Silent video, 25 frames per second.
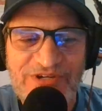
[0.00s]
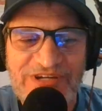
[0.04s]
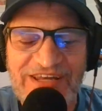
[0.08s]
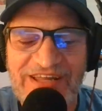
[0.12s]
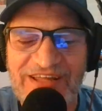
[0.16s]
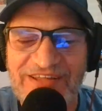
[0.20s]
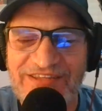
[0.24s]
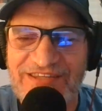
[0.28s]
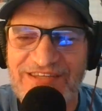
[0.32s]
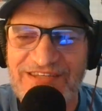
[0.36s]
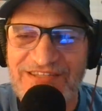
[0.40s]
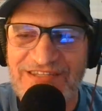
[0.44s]
it
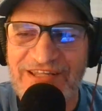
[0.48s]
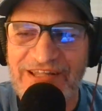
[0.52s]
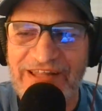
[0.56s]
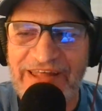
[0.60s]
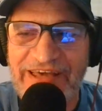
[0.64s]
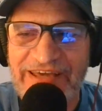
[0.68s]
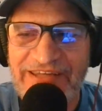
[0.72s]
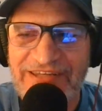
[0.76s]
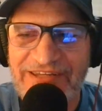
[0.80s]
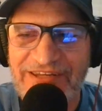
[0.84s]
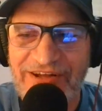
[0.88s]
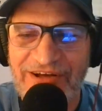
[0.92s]
at
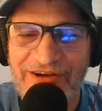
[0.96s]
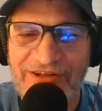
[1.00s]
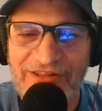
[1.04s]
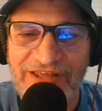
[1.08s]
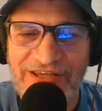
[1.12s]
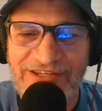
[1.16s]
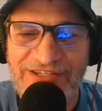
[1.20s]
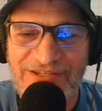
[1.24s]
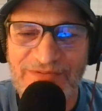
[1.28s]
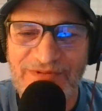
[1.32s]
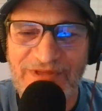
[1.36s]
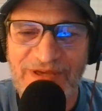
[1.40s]
Disneyland. You know how
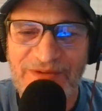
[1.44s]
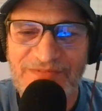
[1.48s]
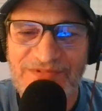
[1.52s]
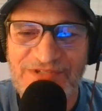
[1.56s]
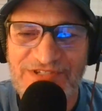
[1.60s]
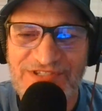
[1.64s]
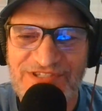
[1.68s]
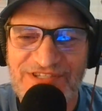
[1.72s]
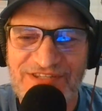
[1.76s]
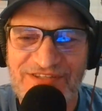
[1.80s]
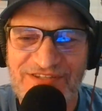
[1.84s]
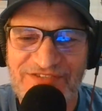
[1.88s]
like sometimes you
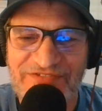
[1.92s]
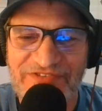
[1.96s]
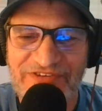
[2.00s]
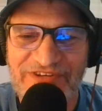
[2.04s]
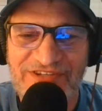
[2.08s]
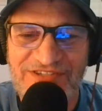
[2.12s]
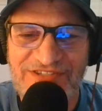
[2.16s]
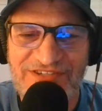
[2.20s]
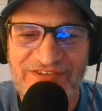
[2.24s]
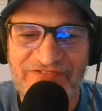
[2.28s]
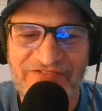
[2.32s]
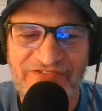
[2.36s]
see those
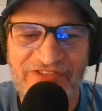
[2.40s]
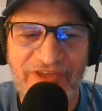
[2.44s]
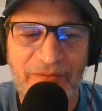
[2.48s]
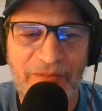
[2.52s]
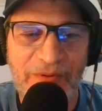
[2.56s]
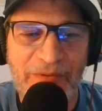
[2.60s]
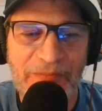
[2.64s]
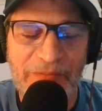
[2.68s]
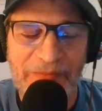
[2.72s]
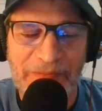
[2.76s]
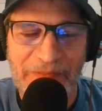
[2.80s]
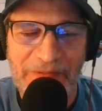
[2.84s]
videos of
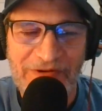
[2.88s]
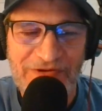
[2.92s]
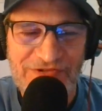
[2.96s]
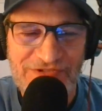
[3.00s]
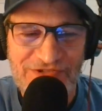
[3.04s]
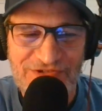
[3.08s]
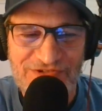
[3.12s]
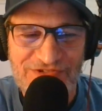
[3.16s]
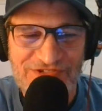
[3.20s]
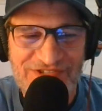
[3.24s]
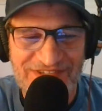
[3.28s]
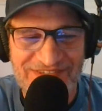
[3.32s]
double
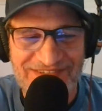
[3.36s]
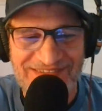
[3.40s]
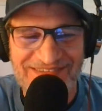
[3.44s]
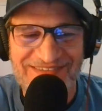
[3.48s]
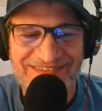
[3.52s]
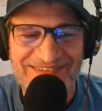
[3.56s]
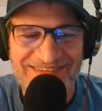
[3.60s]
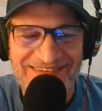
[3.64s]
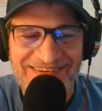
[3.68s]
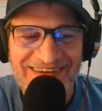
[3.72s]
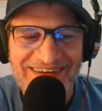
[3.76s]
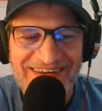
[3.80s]
proposals?
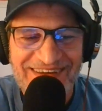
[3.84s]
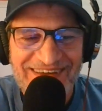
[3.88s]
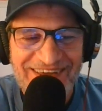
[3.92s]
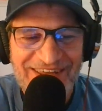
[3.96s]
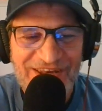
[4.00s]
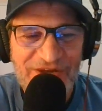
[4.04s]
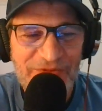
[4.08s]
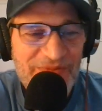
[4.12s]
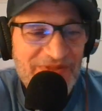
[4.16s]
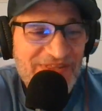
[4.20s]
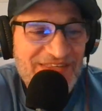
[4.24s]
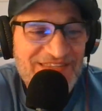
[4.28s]

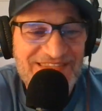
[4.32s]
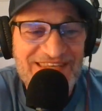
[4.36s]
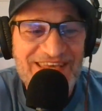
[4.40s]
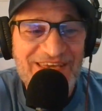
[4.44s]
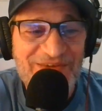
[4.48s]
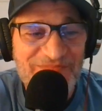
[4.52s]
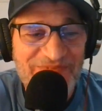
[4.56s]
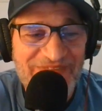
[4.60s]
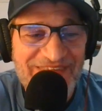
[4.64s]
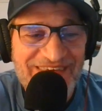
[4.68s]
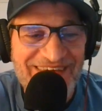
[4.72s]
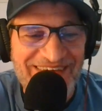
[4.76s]
It'll be the
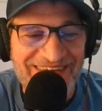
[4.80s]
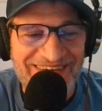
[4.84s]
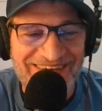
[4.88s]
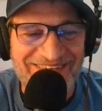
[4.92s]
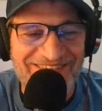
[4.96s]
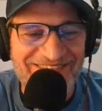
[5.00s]
same thing.